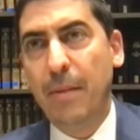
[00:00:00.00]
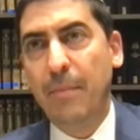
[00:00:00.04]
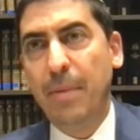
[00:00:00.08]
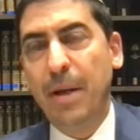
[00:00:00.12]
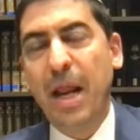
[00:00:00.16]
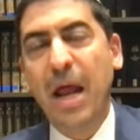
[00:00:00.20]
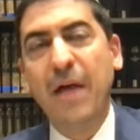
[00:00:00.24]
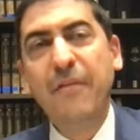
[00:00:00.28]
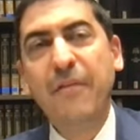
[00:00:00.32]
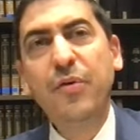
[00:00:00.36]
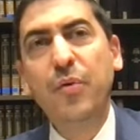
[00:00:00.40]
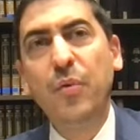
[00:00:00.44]

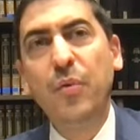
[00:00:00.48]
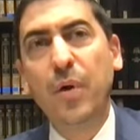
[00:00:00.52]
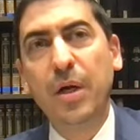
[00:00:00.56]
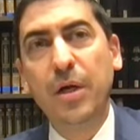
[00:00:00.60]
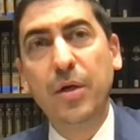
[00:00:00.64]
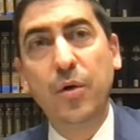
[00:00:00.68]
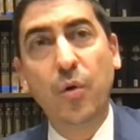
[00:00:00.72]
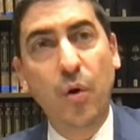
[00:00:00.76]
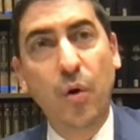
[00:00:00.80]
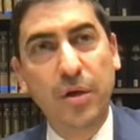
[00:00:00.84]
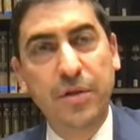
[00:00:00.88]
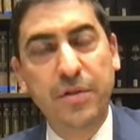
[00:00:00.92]
But everyone,
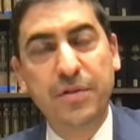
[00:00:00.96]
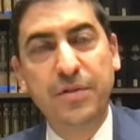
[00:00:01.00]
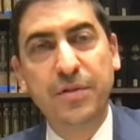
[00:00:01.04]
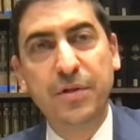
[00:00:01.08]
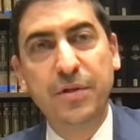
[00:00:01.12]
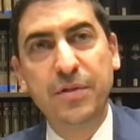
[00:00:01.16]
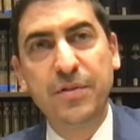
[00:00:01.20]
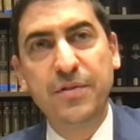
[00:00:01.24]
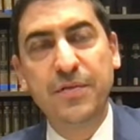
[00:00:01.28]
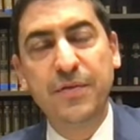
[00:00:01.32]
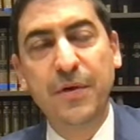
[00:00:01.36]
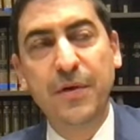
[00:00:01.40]
according to
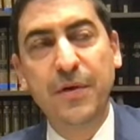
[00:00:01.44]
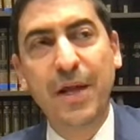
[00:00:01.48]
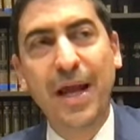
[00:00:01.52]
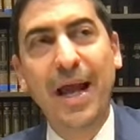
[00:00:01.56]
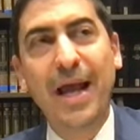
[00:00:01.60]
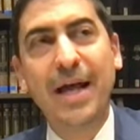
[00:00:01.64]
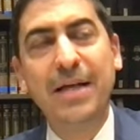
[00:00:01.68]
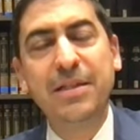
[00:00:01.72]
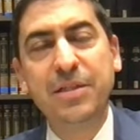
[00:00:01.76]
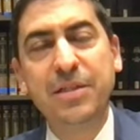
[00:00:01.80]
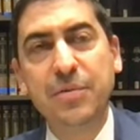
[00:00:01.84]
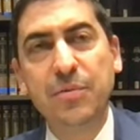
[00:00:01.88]
Tosfot,
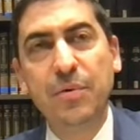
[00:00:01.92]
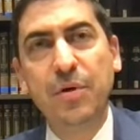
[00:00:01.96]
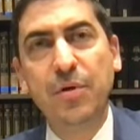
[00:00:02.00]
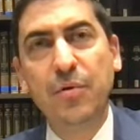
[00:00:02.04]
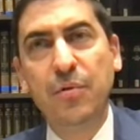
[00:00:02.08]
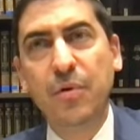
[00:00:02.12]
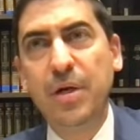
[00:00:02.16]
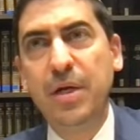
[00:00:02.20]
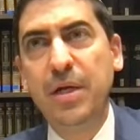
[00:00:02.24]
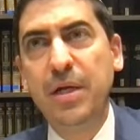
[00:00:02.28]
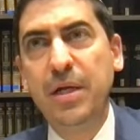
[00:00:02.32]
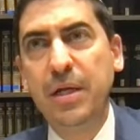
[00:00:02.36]
has to
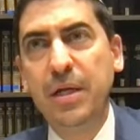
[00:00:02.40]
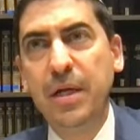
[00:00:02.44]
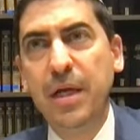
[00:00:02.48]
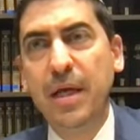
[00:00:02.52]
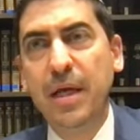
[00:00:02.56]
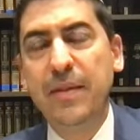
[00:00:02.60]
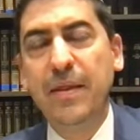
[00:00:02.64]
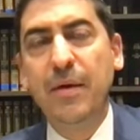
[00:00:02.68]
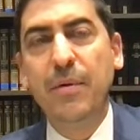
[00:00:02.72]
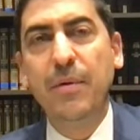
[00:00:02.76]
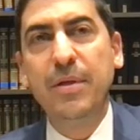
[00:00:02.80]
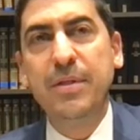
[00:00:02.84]
agree
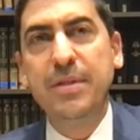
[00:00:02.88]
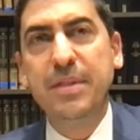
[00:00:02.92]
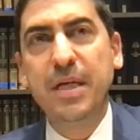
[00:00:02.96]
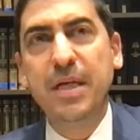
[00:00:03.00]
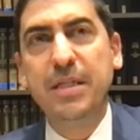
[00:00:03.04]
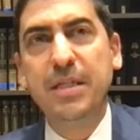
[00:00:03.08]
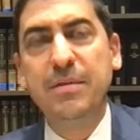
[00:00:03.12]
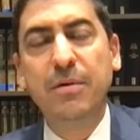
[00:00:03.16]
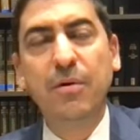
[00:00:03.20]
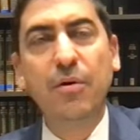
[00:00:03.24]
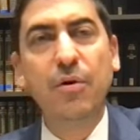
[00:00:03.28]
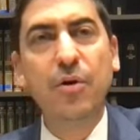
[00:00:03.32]
that when it
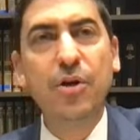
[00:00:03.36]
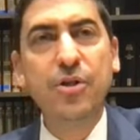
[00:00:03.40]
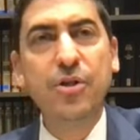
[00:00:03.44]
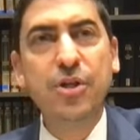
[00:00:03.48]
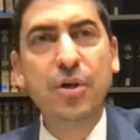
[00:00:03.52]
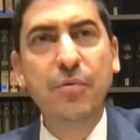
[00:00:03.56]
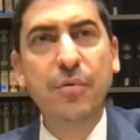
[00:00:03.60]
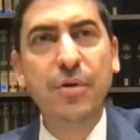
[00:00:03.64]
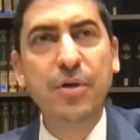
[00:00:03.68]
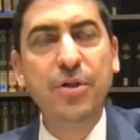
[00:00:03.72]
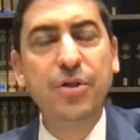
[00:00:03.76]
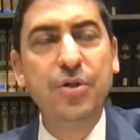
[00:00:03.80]
says Chodesh
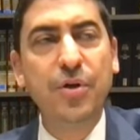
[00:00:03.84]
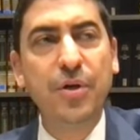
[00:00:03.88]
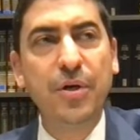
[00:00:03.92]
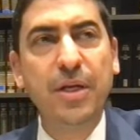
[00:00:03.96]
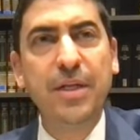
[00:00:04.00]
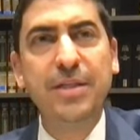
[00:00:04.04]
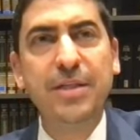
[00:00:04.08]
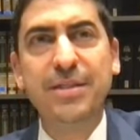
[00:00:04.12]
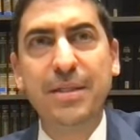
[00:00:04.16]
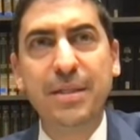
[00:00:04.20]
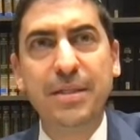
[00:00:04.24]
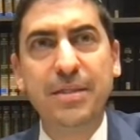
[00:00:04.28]
Harishon,
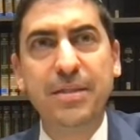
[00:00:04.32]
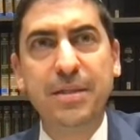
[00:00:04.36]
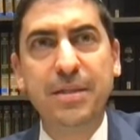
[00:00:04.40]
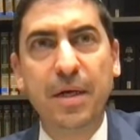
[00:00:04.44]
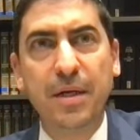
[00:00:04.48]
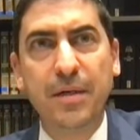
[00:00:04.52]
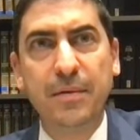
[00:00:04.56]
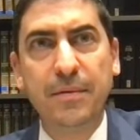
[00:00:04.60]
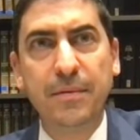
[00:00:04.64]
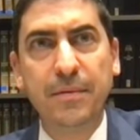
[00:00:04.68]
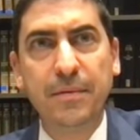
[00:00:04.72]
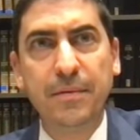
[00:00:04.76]
it's
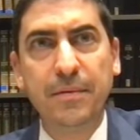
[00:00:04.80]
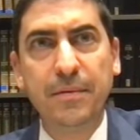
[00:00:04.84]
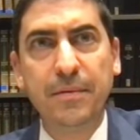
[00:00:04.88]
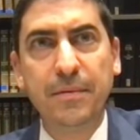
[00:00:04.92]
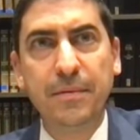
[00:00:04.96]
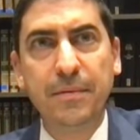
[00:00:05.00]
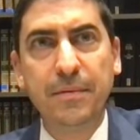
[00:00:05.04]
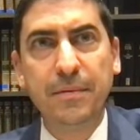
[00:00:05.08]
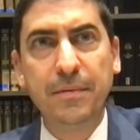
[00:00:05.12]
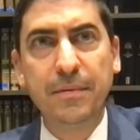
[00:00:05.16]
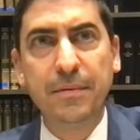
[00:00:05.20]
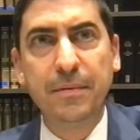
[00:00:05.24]
Nissan
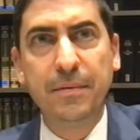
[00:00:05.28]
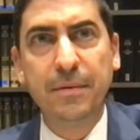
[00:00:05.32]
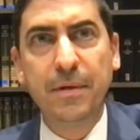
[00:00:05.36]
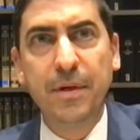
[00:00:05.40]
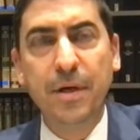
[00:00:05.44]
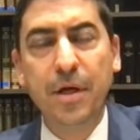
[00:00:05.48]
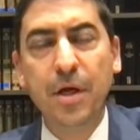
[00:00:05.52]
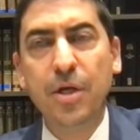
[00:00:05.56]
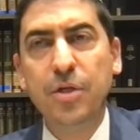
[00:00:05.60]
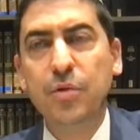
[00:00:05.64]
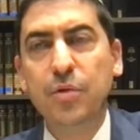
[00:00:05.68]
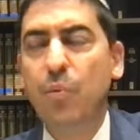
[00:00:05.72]

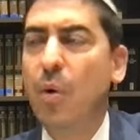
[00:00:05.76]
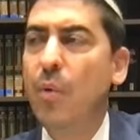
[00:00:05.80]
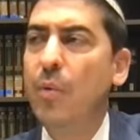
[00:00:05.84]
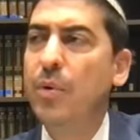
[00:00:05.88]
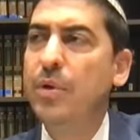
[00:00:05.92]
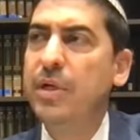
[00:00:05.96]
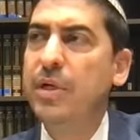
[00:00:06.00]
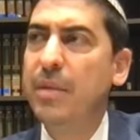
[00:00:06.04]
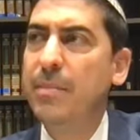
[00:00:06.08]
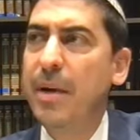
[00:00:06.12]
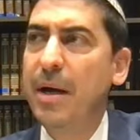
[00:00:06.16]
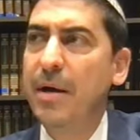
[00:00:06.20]
what
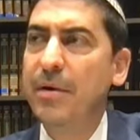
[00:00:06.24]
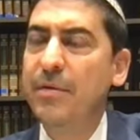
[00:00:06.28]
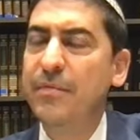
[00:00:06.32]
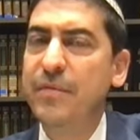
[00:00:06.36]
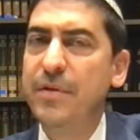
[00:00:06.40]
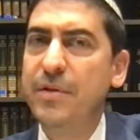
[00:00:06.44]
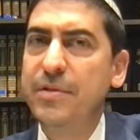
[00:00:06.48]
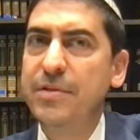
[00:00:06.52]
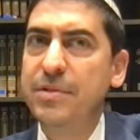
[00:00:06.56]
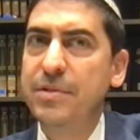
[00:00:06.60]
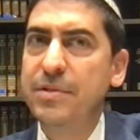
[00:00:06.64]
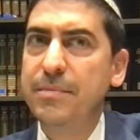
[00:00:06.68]
would come out of
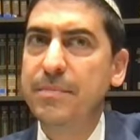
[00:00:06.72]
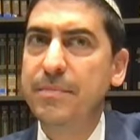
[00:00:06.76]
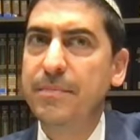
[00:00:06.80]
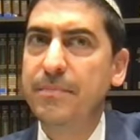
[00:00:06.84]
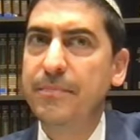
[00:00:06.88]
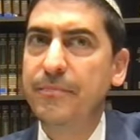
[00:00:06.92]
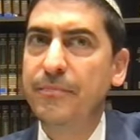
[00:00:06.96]
this?